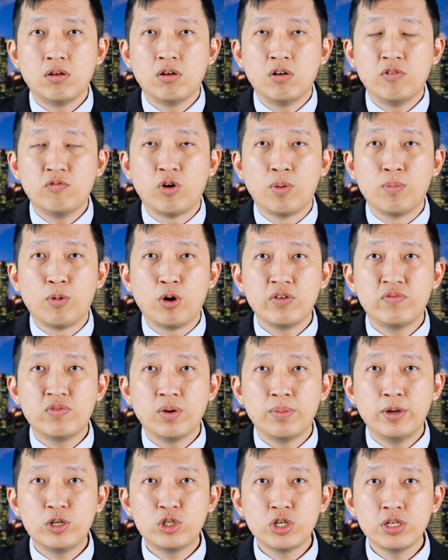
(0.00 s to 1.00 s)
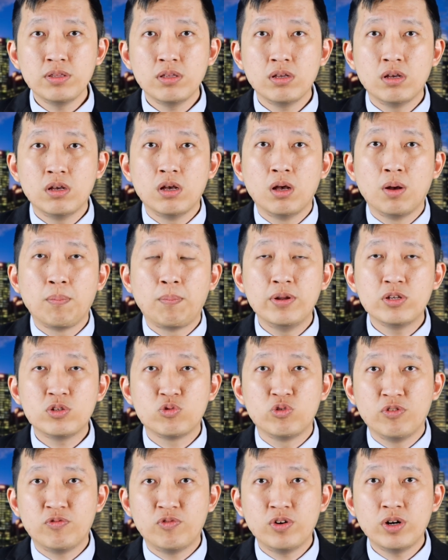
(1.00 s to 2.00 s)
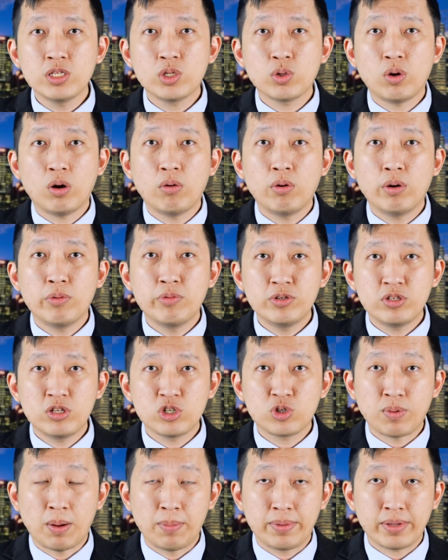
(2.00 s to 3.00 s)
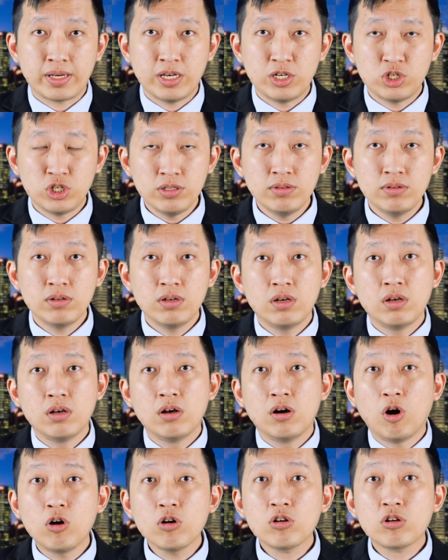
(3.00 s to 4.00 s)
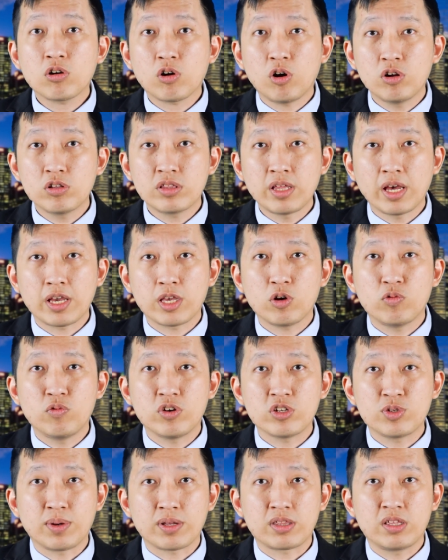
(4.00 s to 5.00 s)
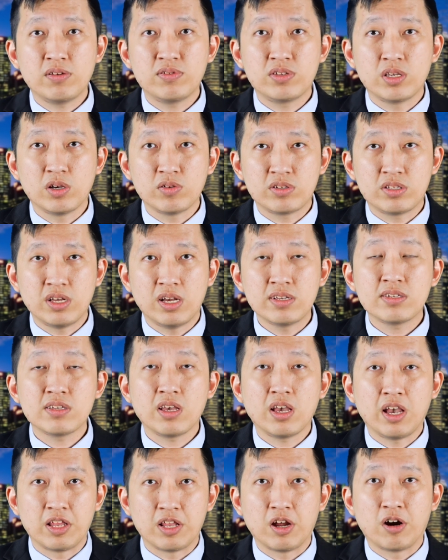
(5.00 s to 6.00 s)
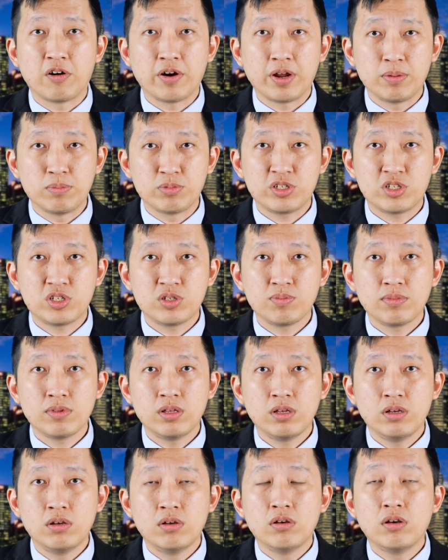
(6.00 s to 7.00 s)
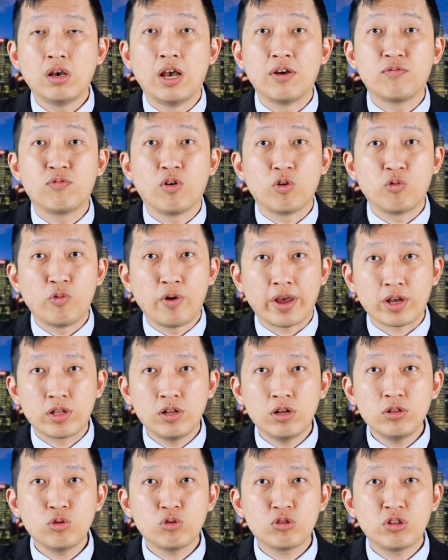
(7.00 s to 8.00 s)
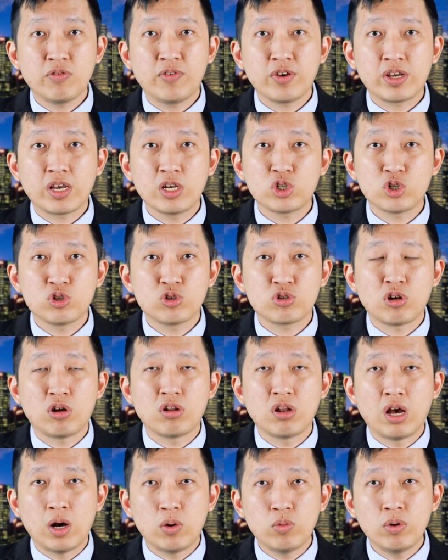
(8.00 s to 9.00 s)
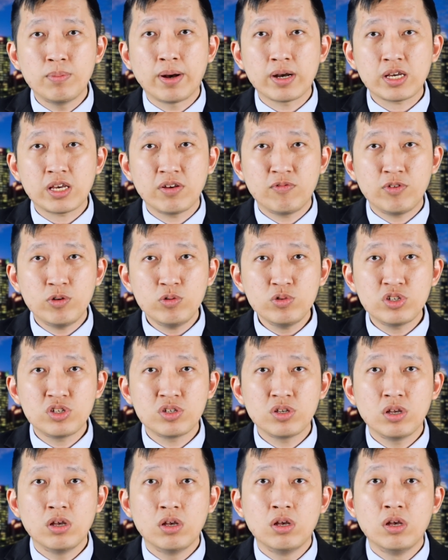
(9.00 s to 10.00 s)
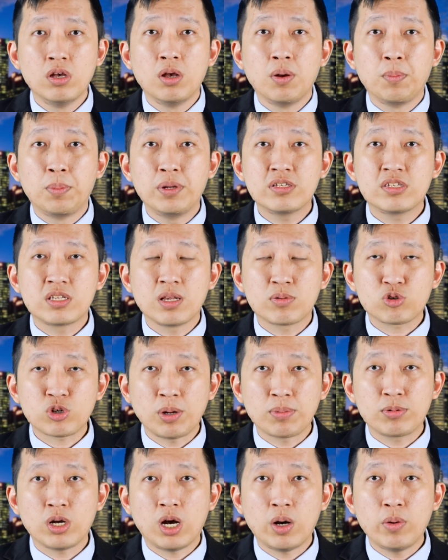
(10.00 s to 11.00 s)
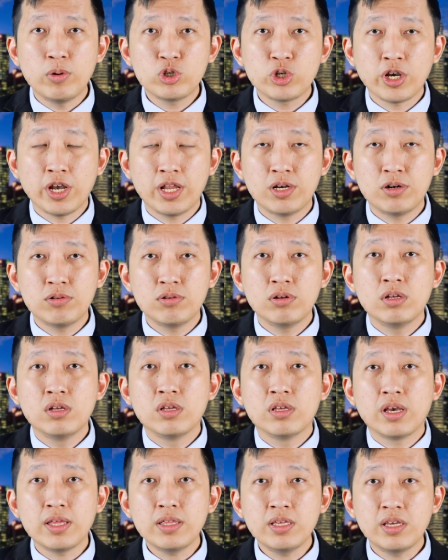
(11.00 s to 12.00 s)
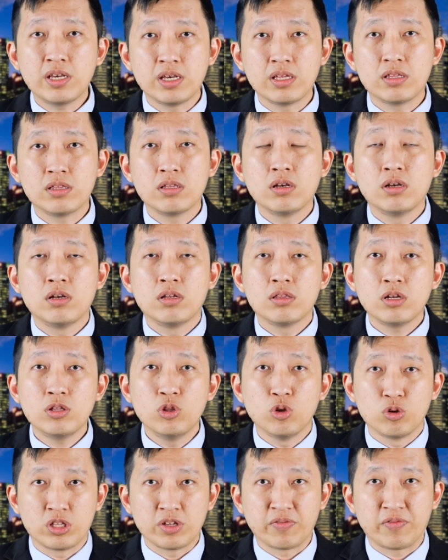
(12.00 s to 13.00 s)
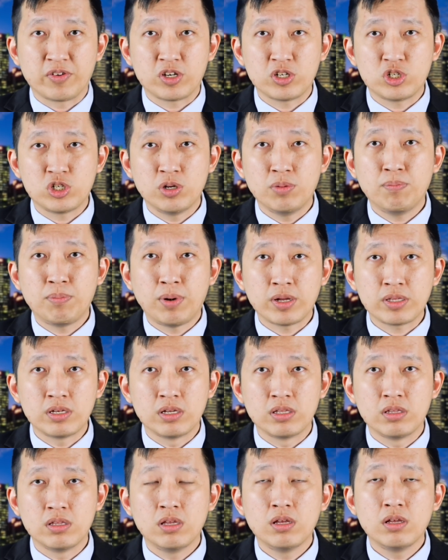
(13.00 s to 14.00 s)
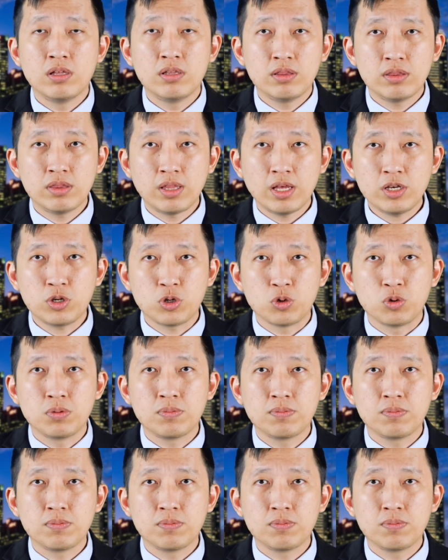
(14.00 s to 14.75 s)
For more information, please refer to our research publication or contact your respective sales desk and RMs. And for regular notifications on our market views, please subscribe to our channel and hit the notification button. Thank you.